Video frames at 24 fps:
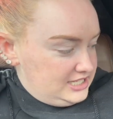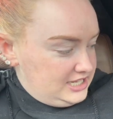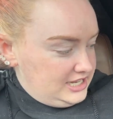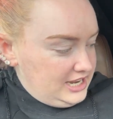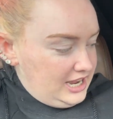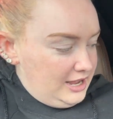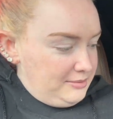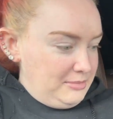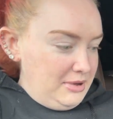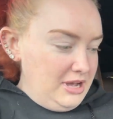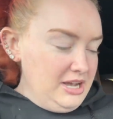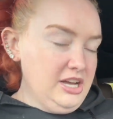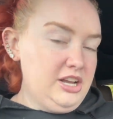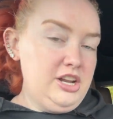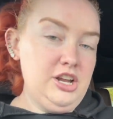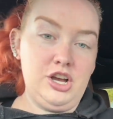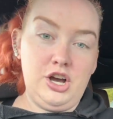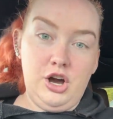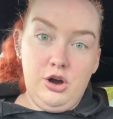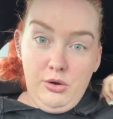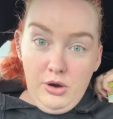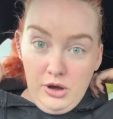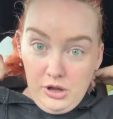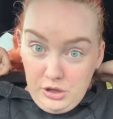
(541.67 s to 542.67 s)
Like, I'm not gonna
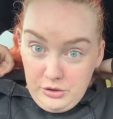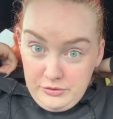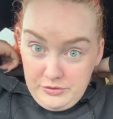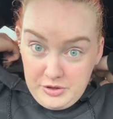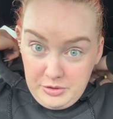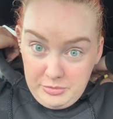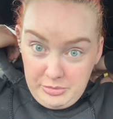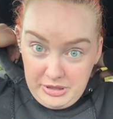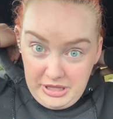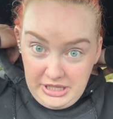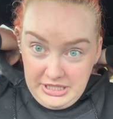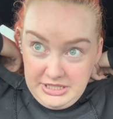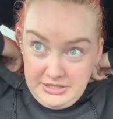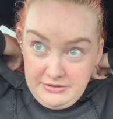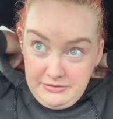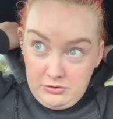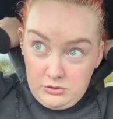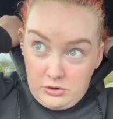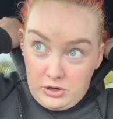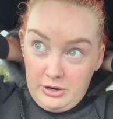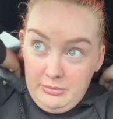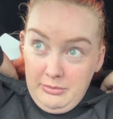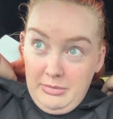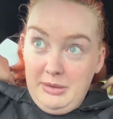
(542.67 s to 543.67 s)
go all over the place
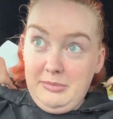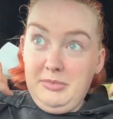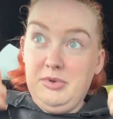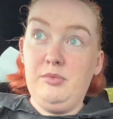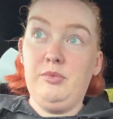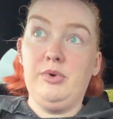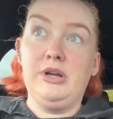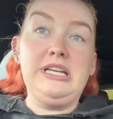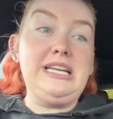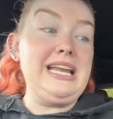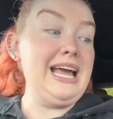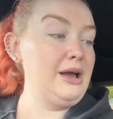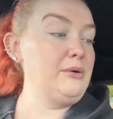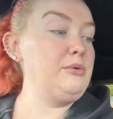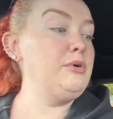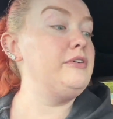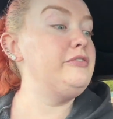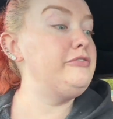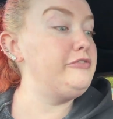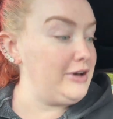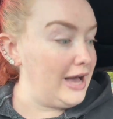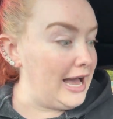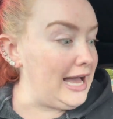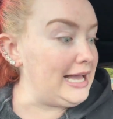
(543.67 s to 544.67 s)
for it. Maybe one day we'll
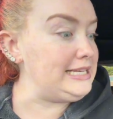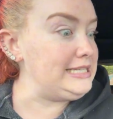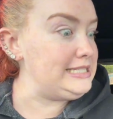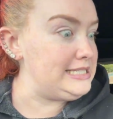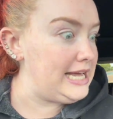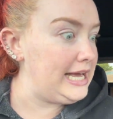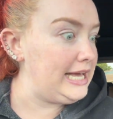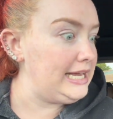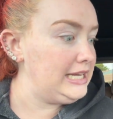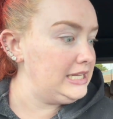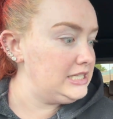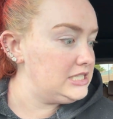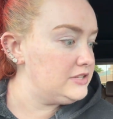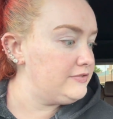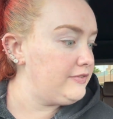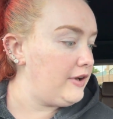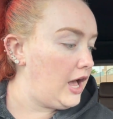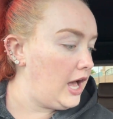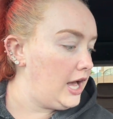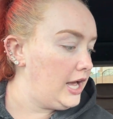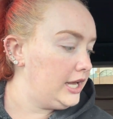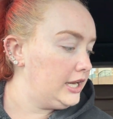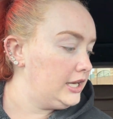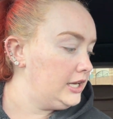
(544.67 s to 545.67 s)
find it. It's
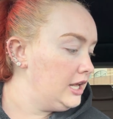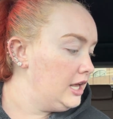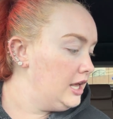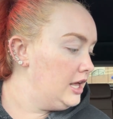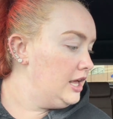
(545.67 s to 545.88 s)
fine.